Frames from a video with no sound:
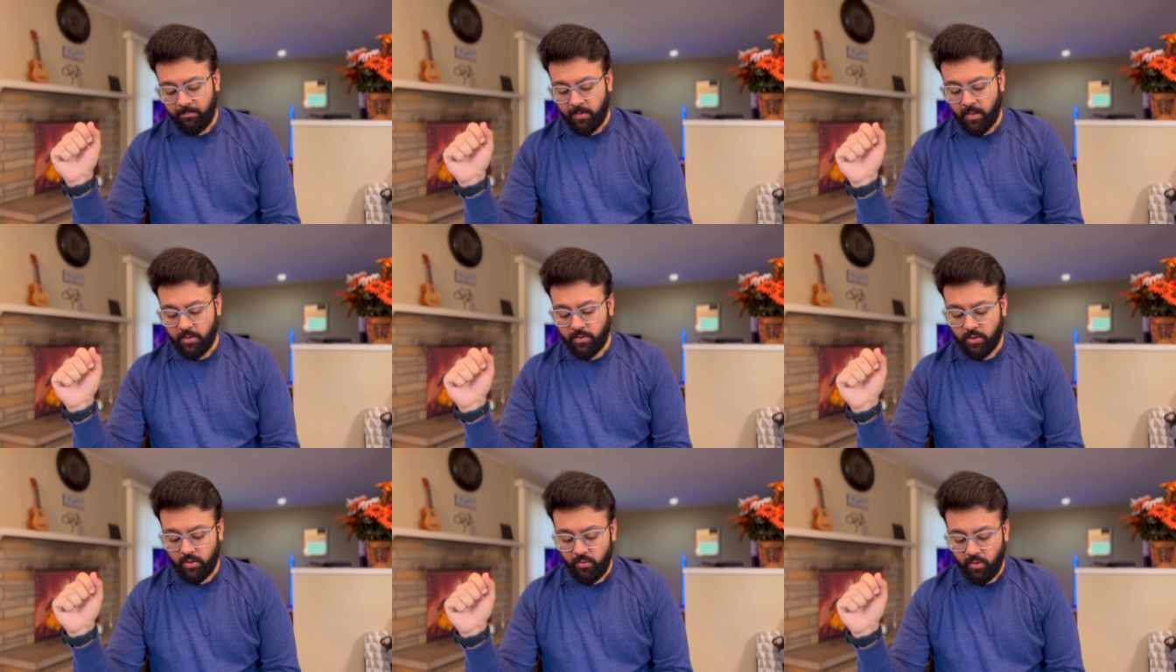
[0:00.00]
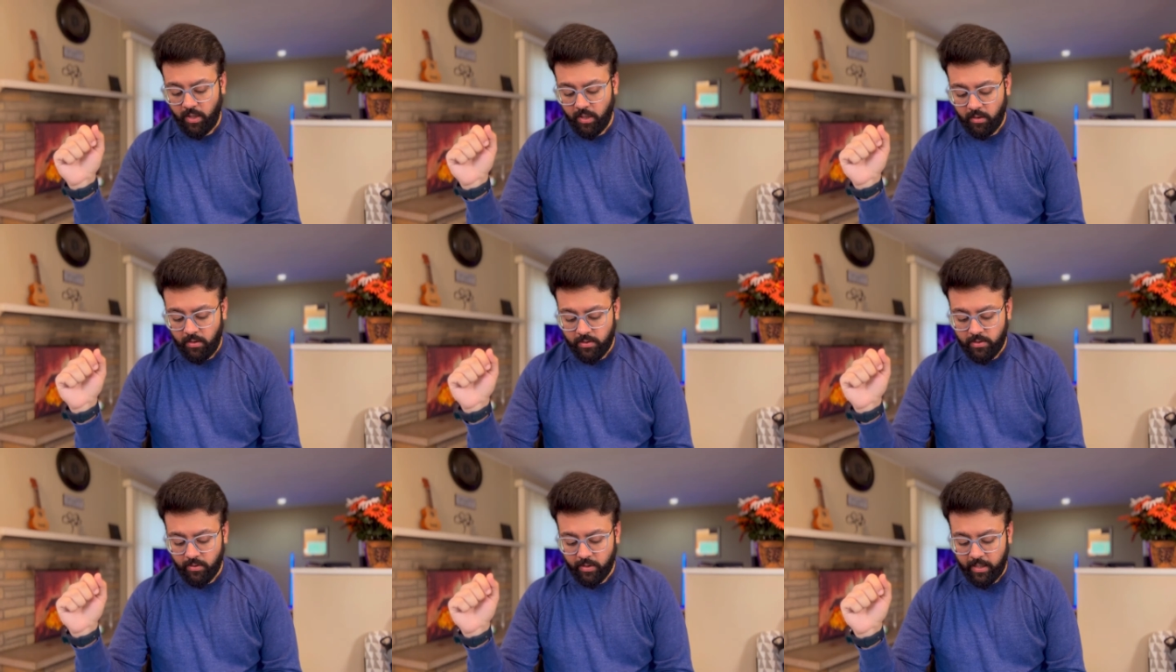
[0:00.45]
So you can
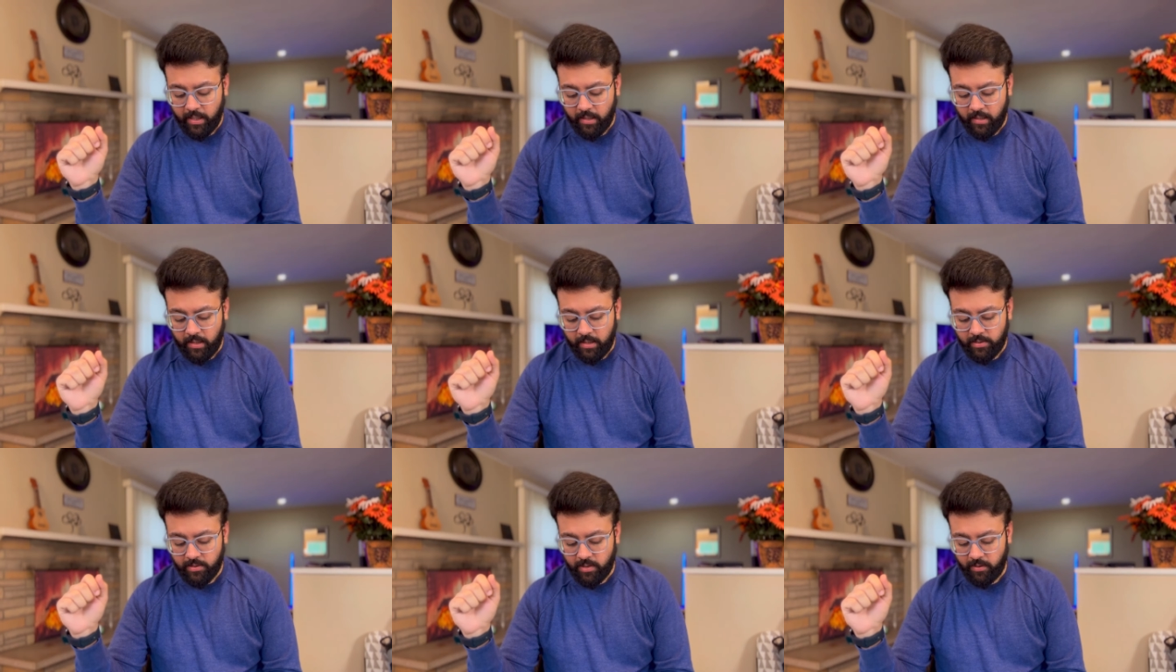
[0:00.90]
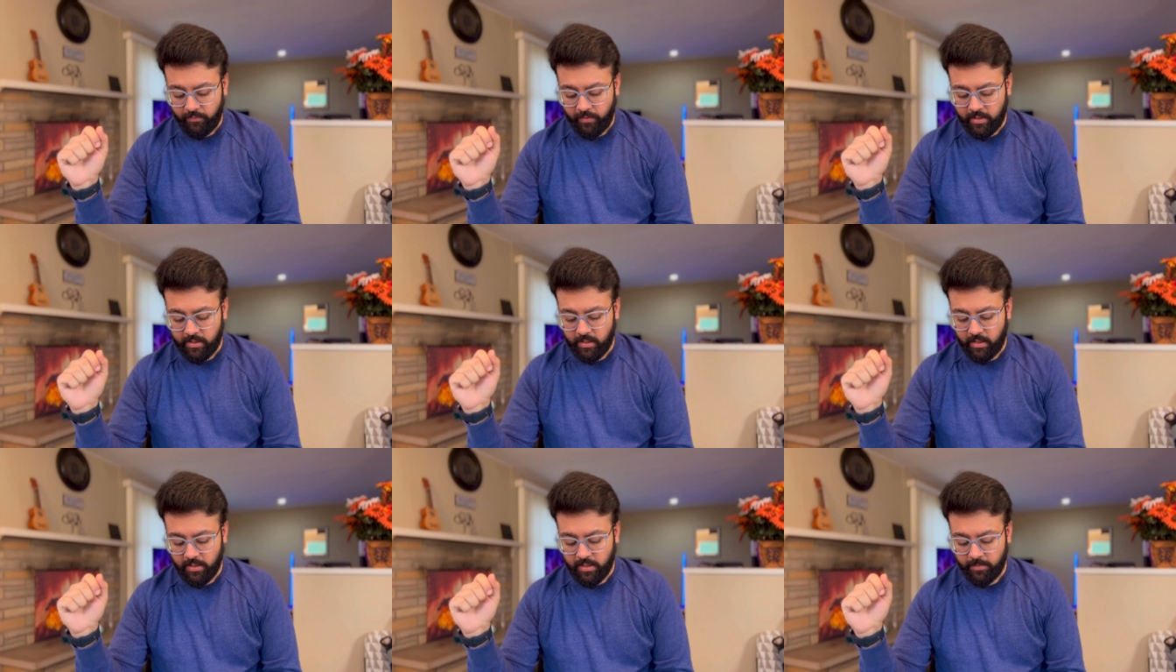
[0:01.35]
also get list of
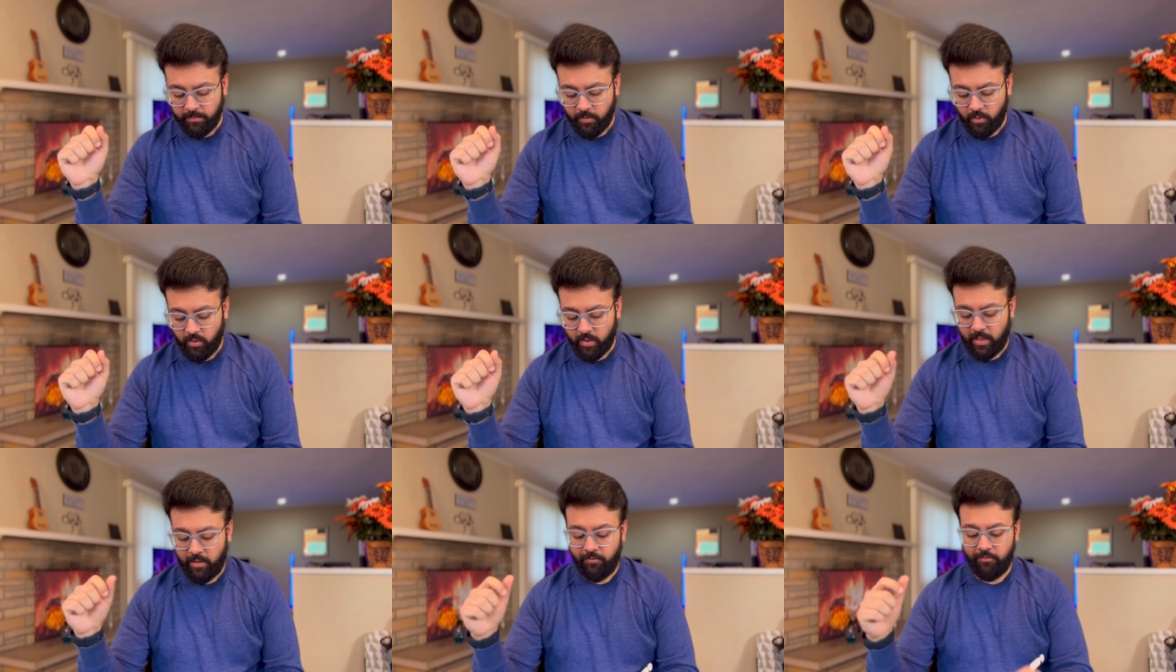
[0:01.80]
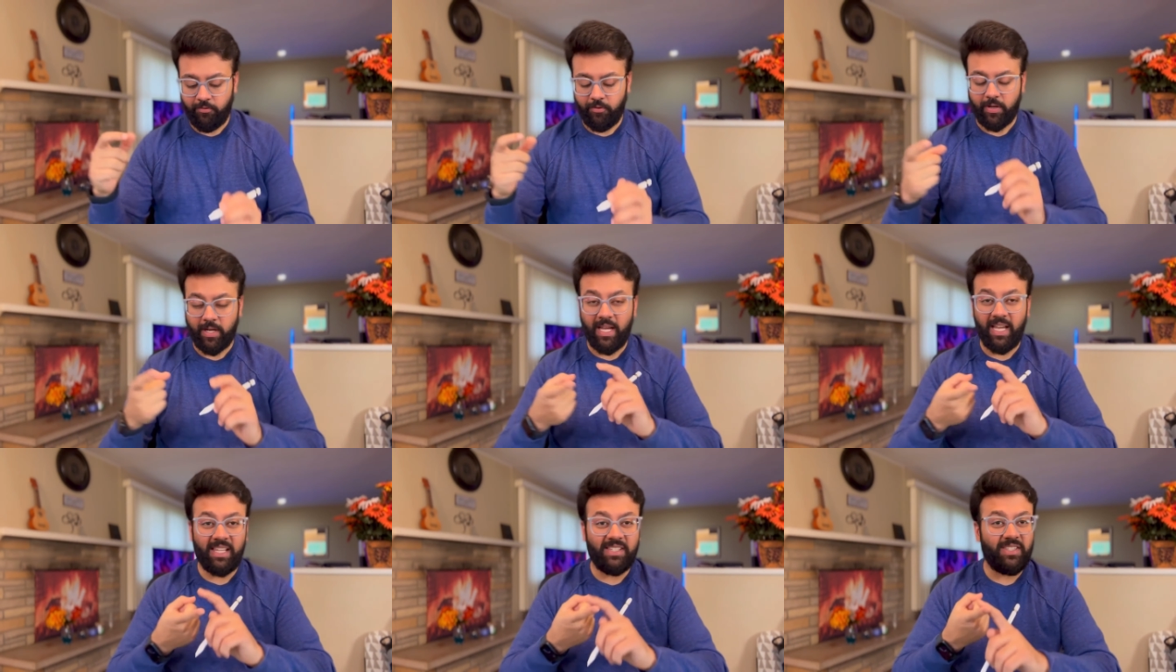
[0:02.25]
residency program for
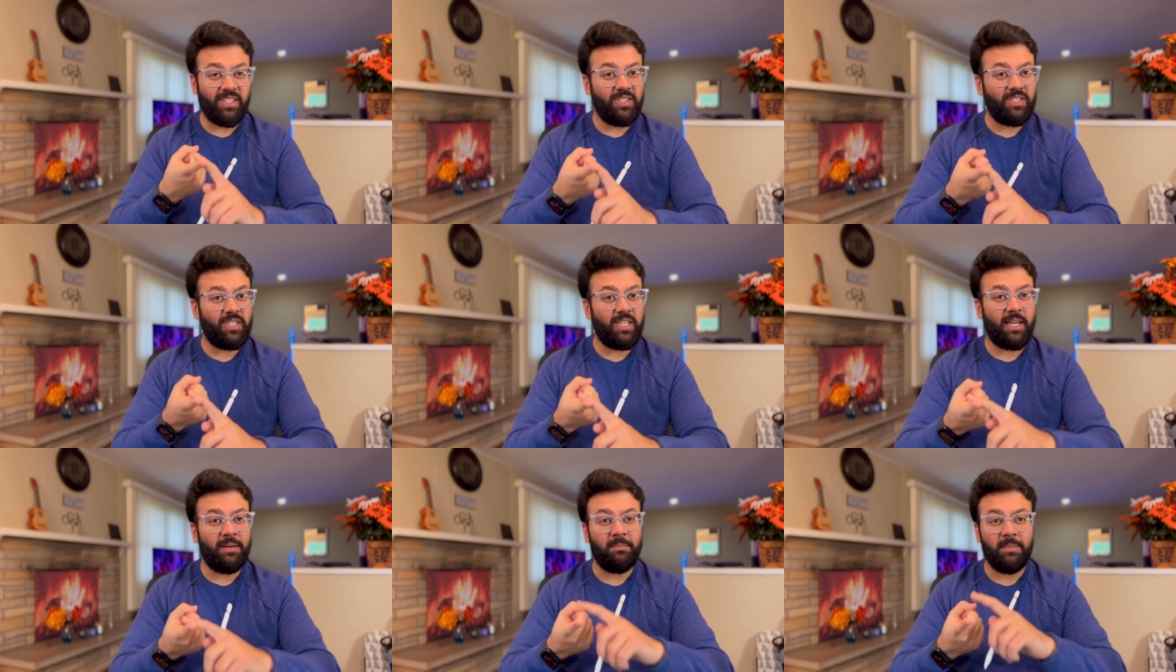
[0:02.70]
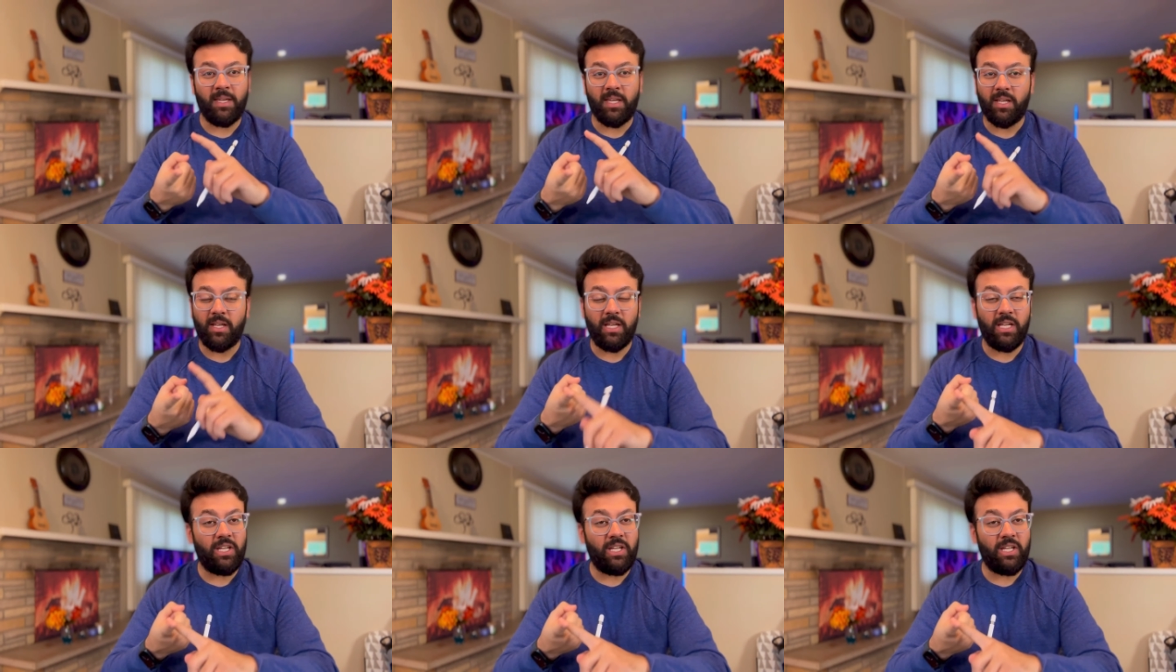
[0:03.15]
ACGME,